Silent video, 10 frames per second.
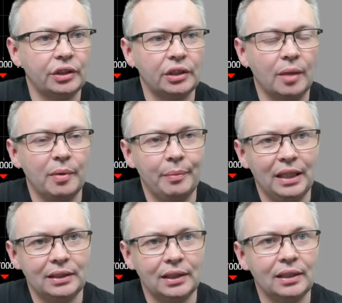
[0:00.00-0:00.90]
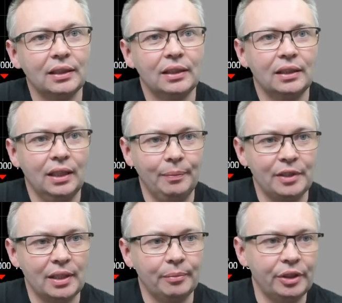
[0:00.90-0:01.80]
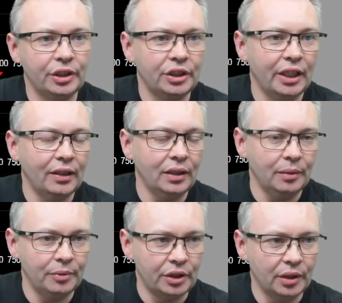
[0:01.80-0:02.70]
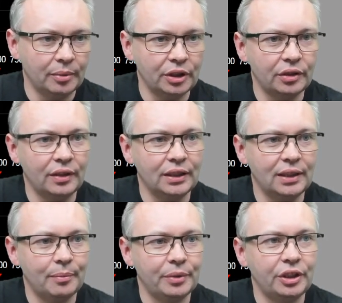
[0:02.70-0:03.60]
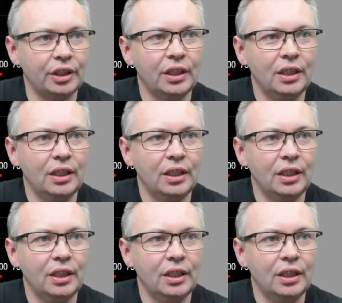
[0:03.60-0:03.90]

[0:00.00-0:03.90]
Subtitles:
to stop it melting, keep the temperatures down, keep the turbos the right temperature.